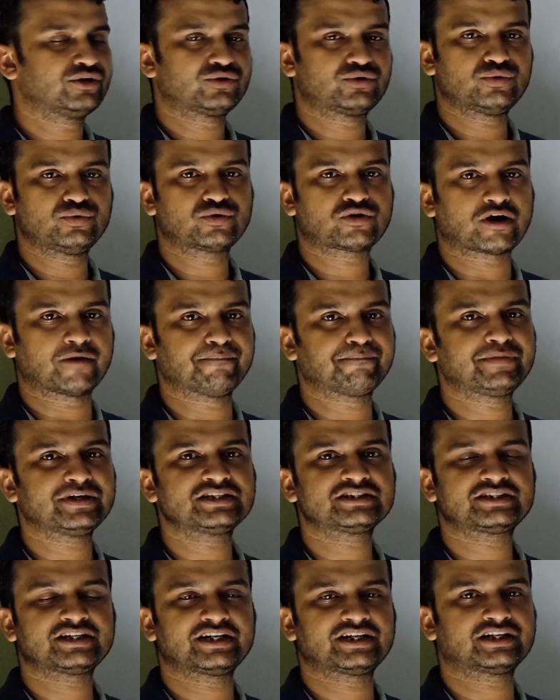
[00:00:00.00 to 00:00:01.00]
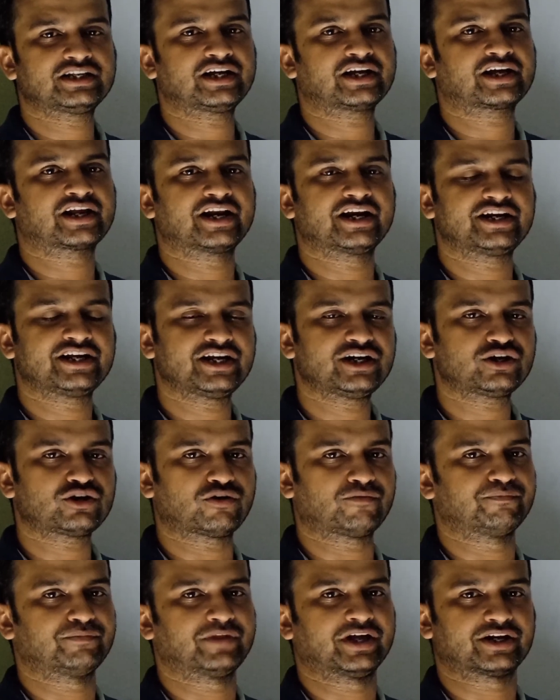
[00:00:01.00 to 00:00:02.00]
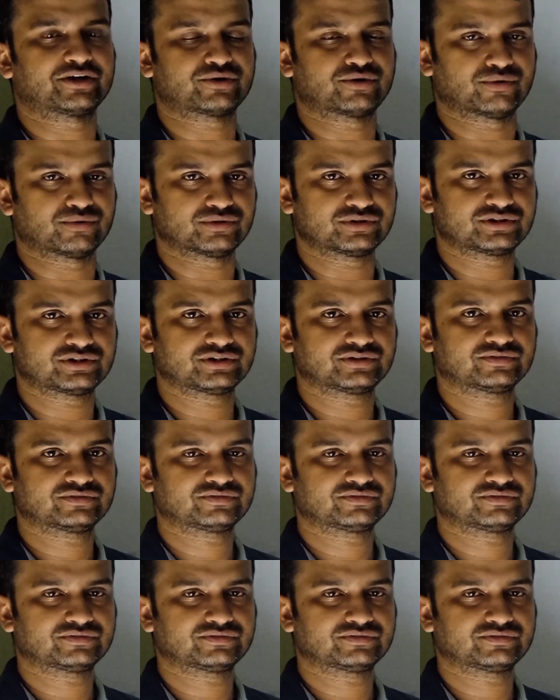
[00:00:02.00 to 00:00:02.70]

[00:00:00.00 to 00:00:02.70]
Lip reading: to compensate the gradient of that road.